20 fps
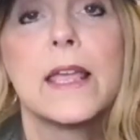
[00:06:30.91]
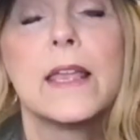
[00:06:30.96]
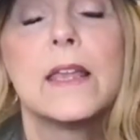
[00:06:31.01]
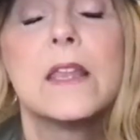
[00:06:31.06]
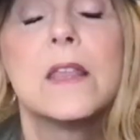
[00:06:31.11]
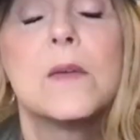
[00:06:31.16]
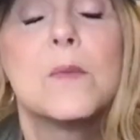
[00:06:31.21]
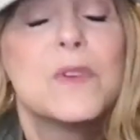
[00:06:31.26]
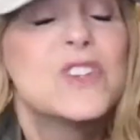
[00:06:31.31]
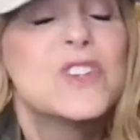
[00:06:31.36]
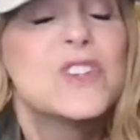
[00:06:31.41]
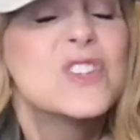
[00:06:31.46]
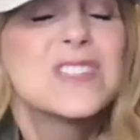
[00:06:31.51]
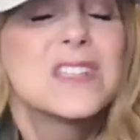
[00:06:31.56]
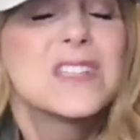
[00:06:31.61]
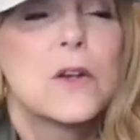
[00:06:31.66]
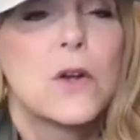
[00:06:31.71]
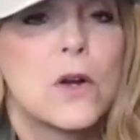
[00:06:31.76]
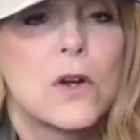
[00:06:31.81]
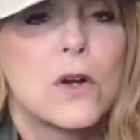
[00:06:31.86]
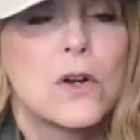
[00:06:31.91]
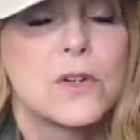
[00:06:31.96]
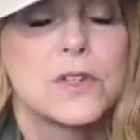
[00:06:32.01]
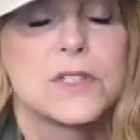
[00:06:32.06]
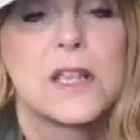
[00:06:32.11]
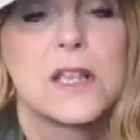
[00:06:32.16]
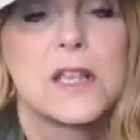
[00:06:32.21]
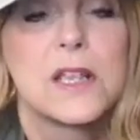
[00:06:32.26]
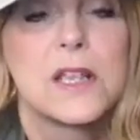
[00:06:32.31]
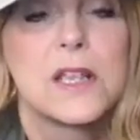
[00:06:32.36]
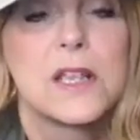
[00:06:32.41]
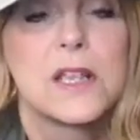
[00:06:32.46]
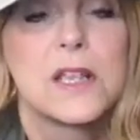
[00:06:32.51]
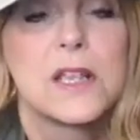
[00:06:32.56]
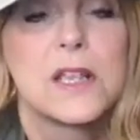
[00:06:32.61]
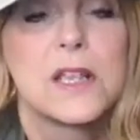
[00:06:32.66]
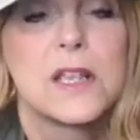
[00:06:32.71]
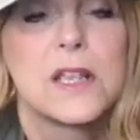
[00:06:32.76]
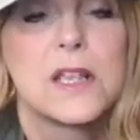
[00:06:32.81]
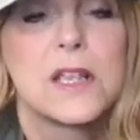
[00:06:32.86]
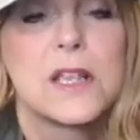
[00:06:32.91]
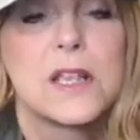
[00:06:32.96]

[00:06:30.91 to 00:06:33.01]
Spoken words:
And then we just get hurt again and again.